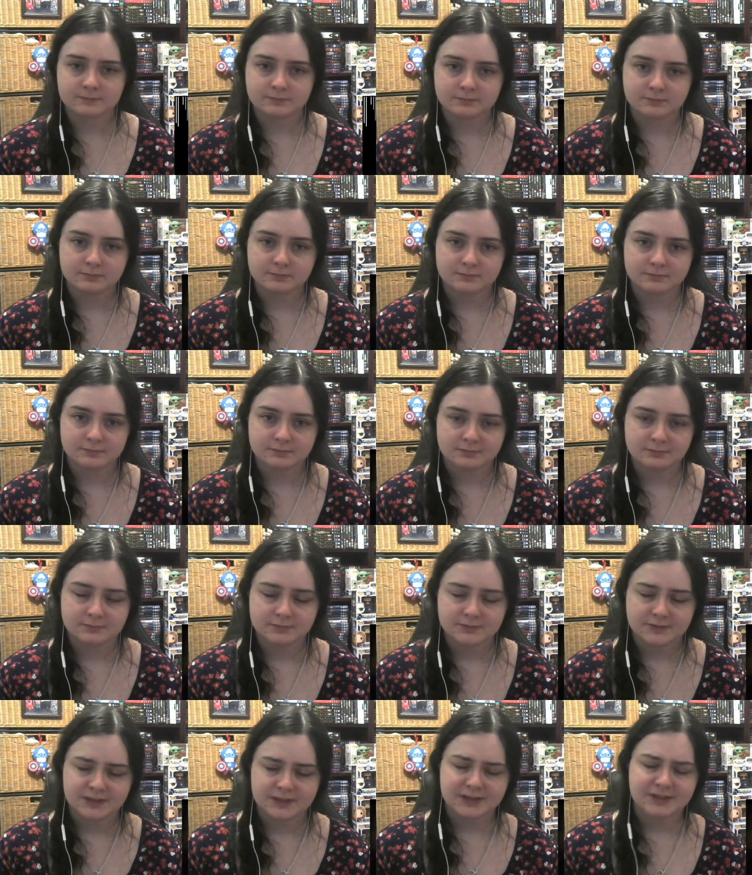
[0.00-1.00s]

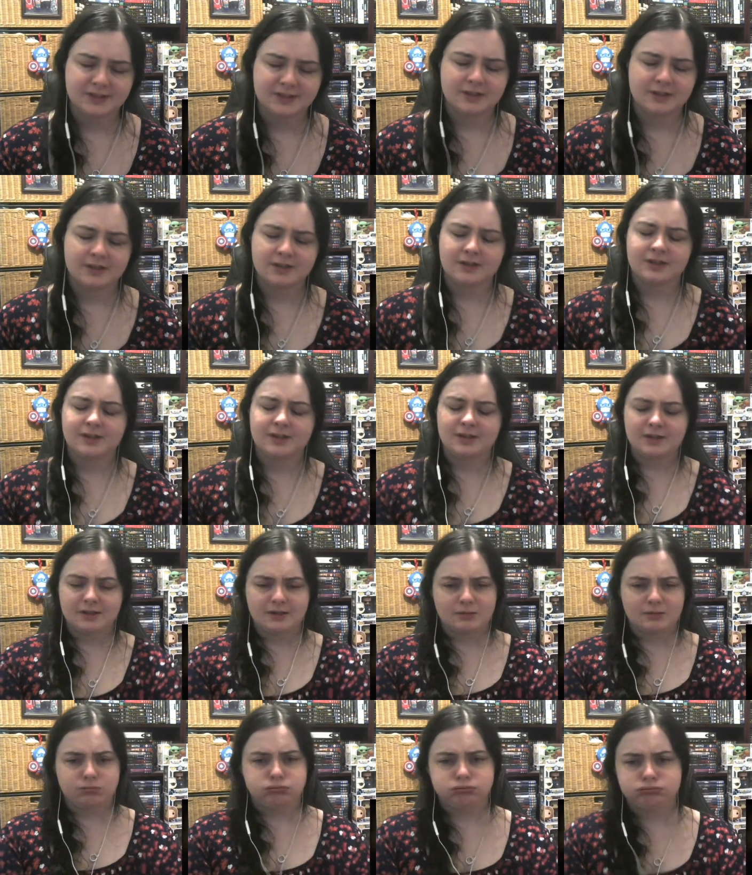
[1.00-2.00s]

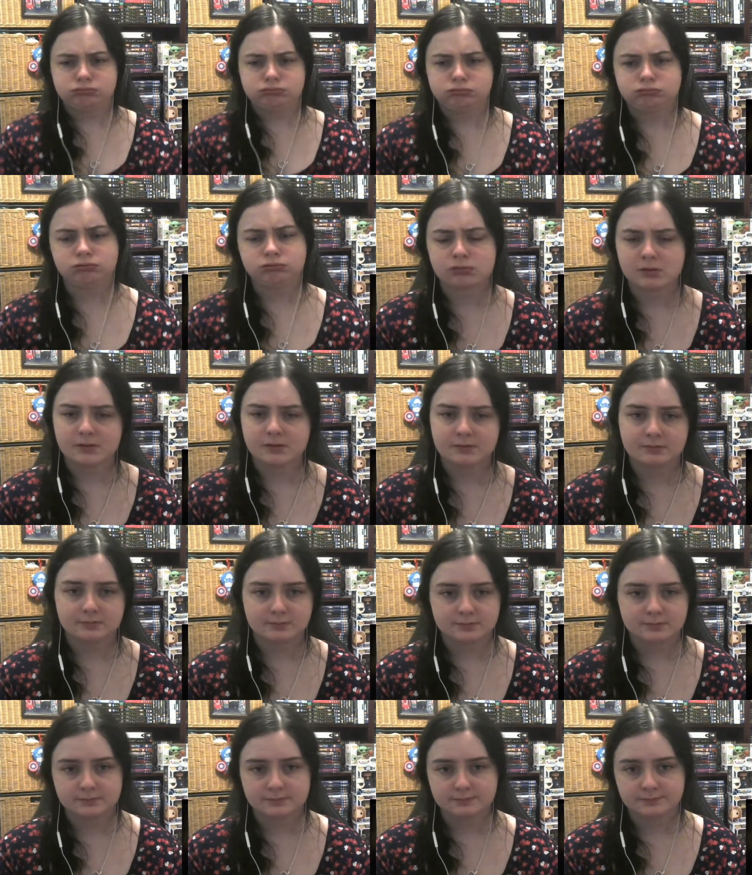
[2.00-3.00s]

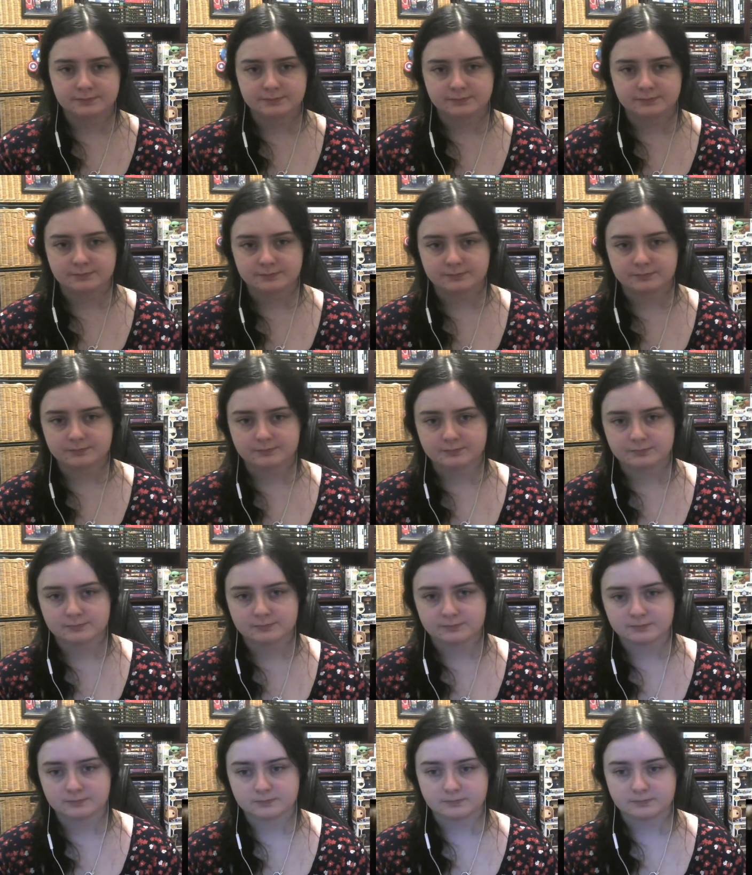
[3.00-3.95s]
No one is speaking in this clip.